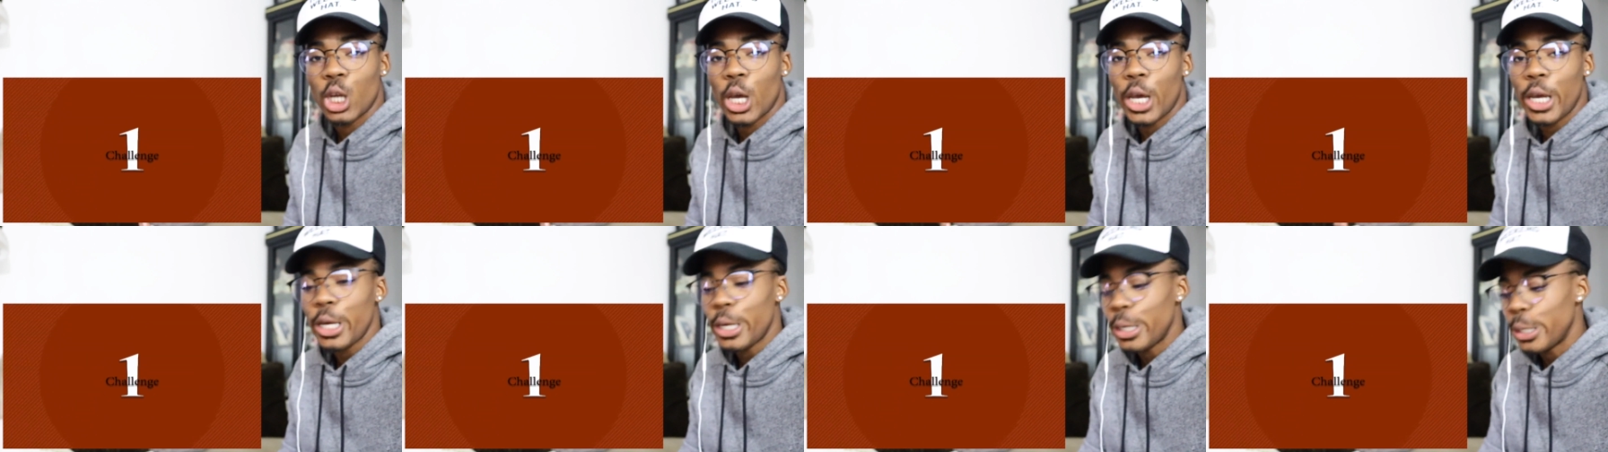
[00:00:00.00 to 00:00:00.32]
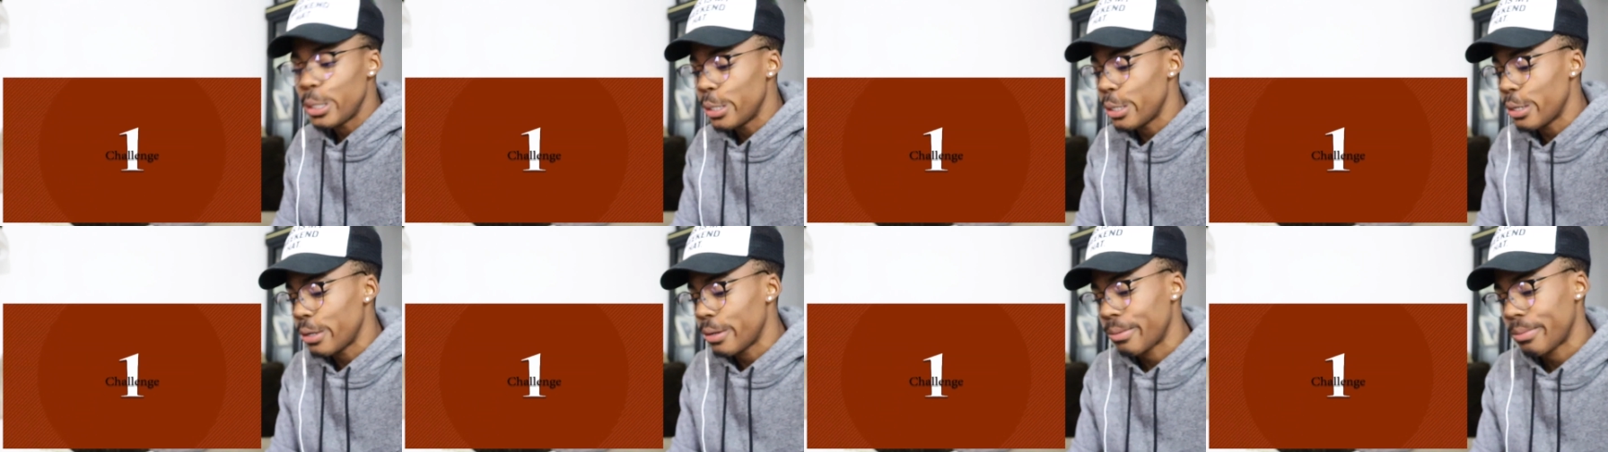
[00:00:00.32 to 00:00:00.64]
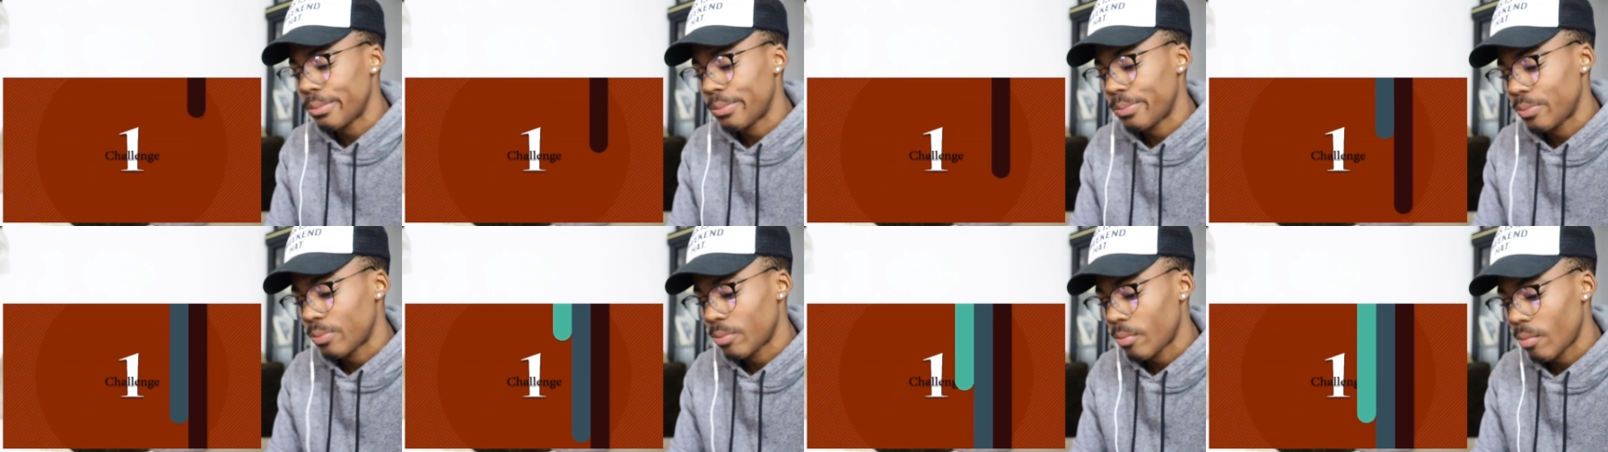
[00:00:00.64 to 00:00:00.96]
Hey,
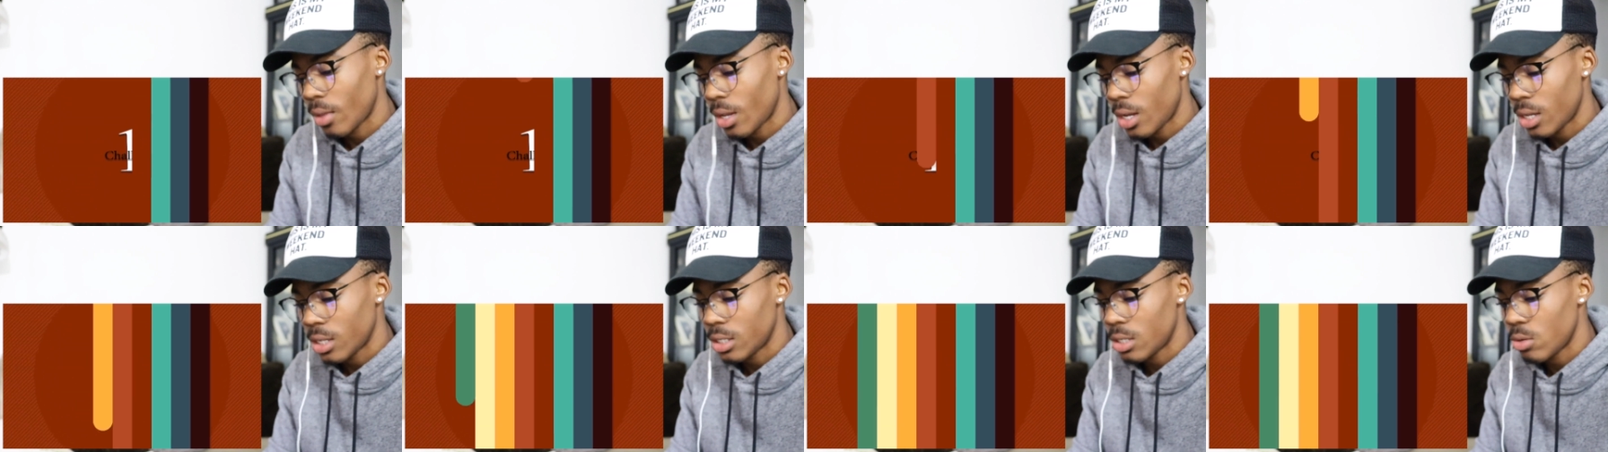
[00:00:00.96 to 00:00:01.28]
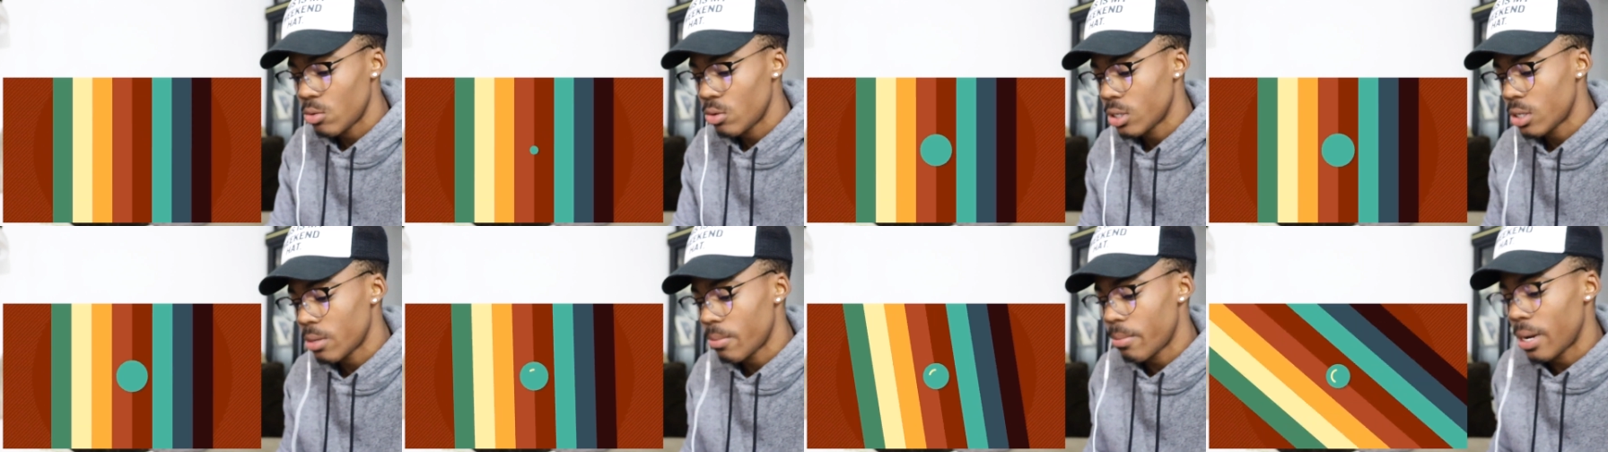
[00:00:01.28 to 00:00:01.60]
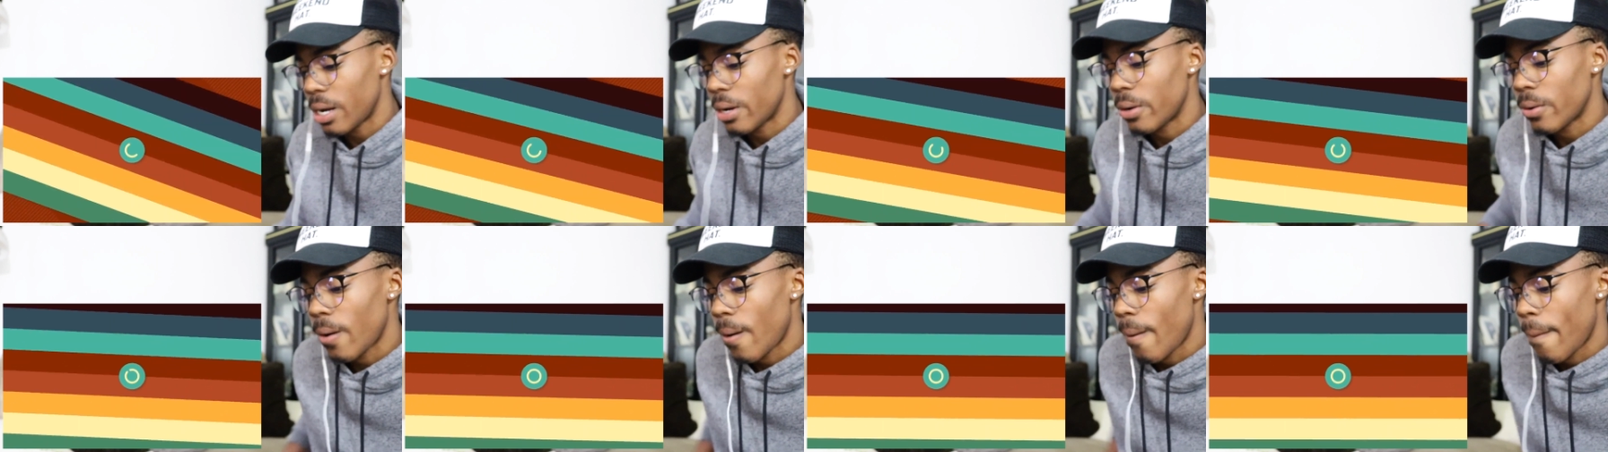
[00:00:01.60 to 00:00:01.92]
see what it's
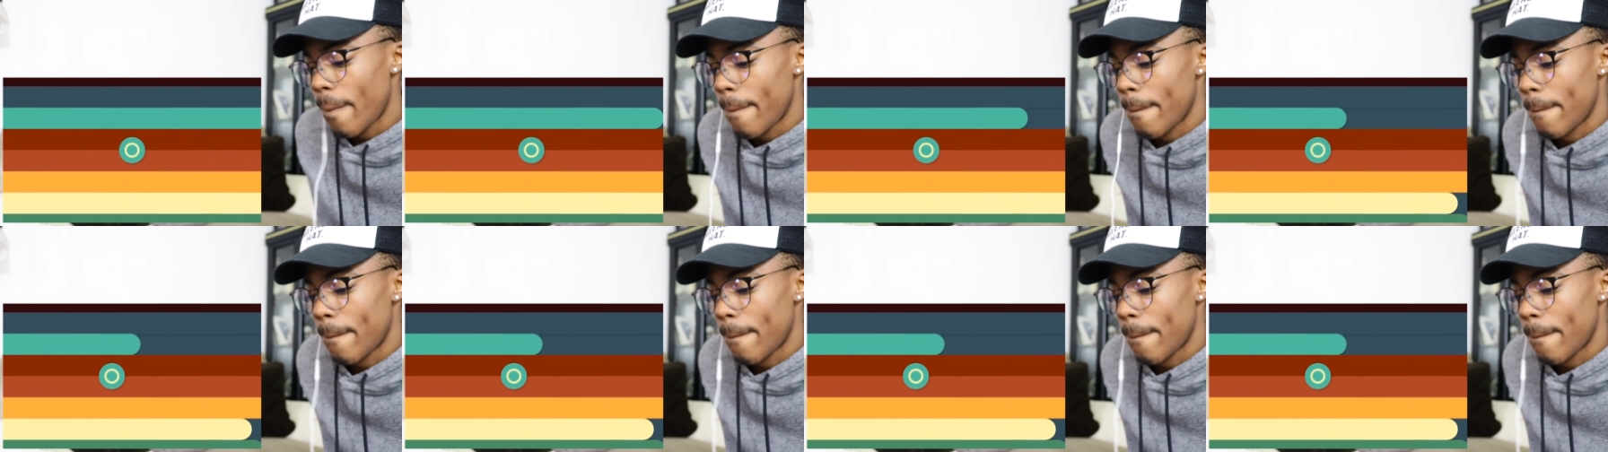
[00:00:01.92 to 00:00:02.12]
about.